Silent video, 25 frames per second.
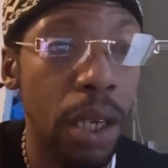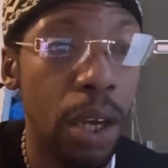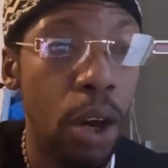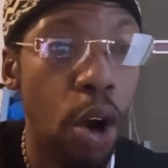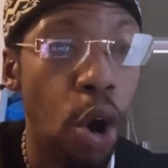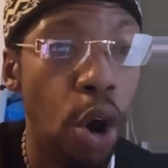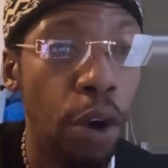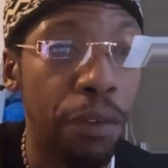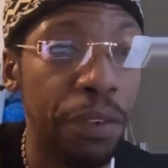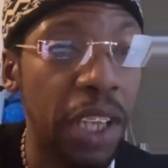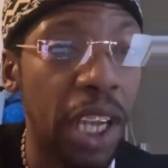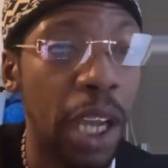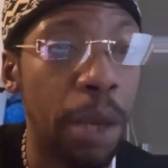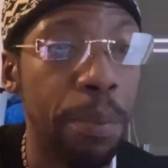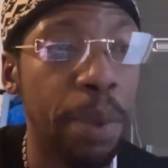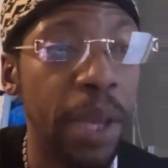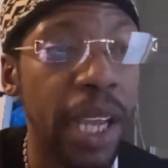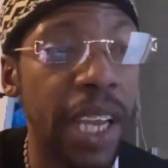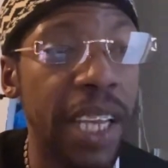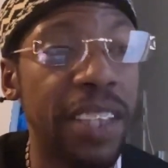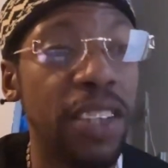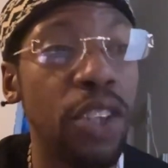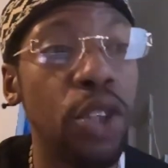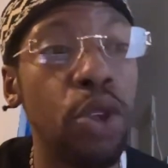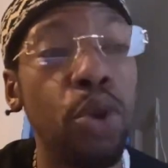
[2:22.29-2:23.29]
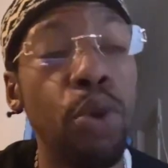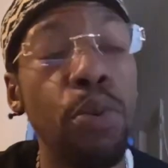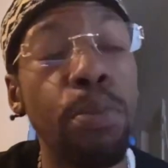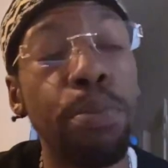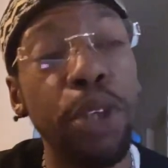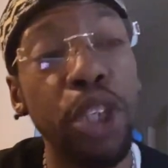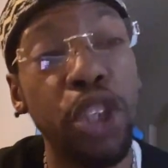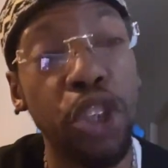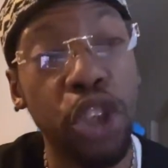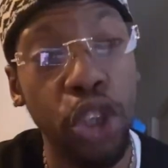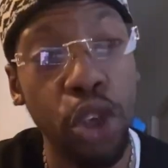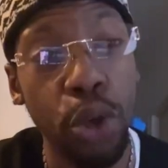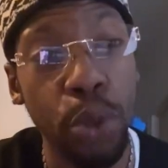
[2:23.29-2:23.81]
Often compared to
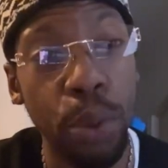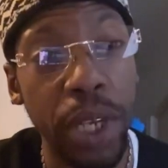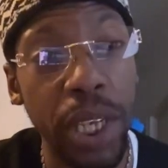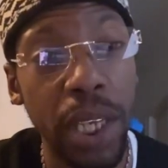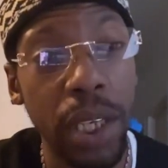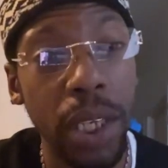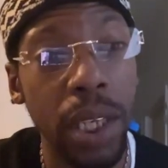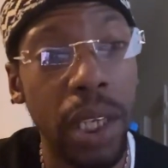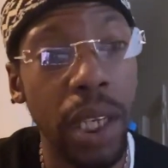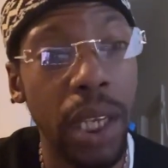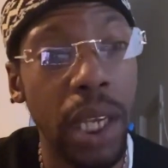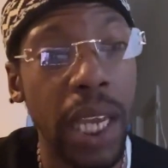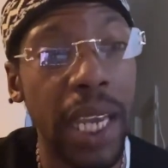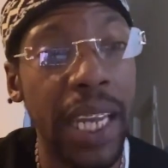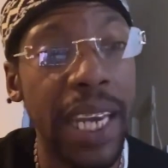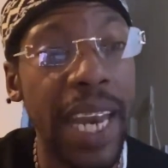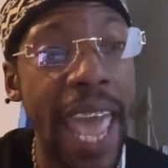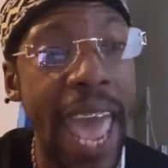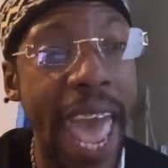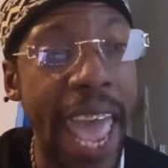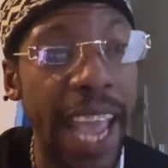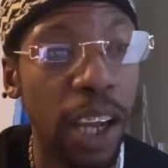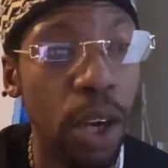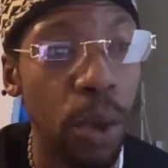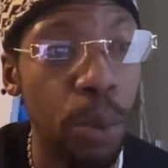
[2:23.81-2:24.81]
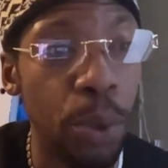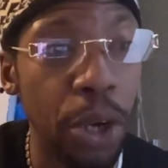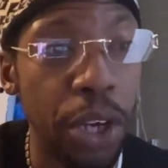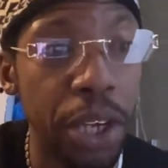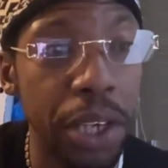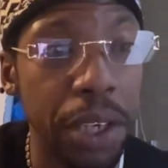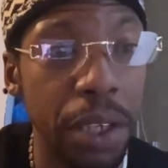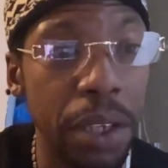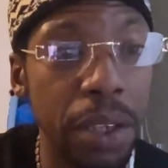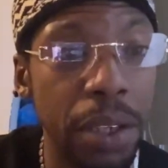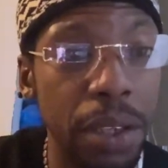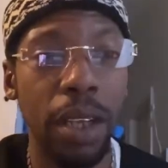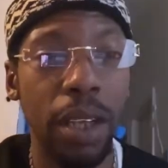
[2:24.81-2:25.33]
patchouli and agarwood.